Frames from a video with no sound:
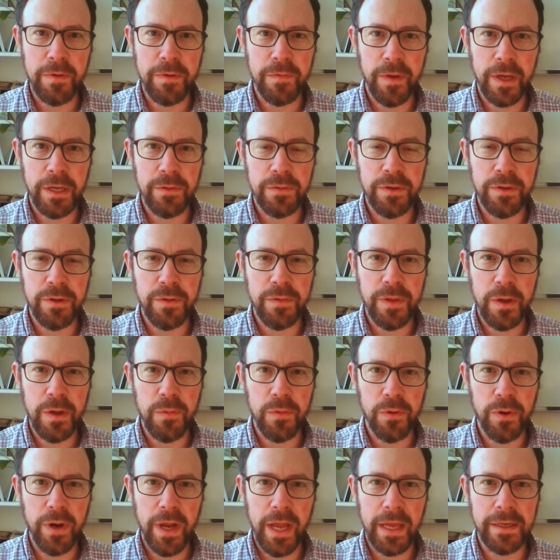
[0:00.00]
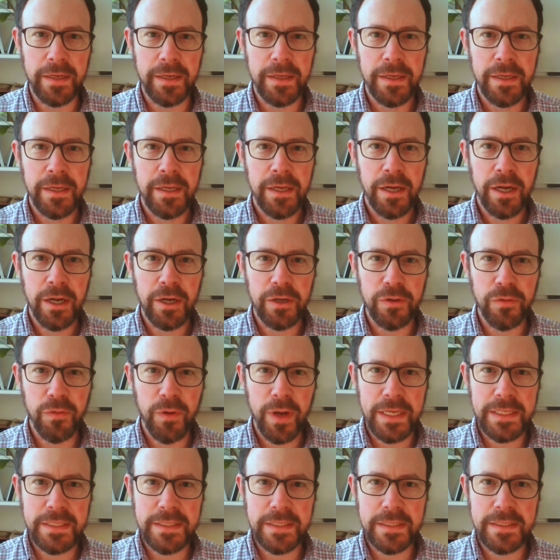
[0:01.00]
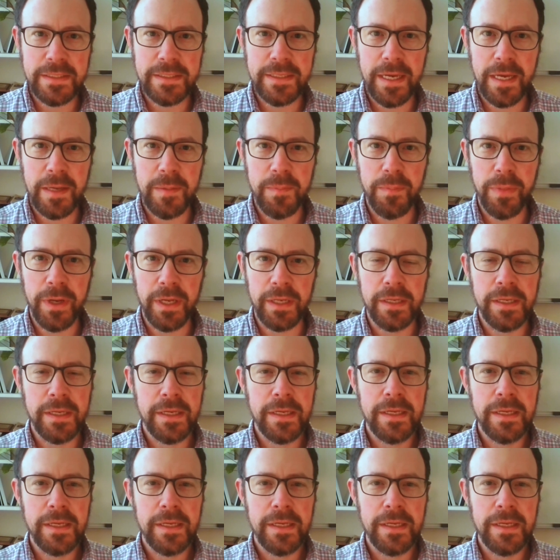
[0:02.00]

I don't know that we're at a crisis yet, but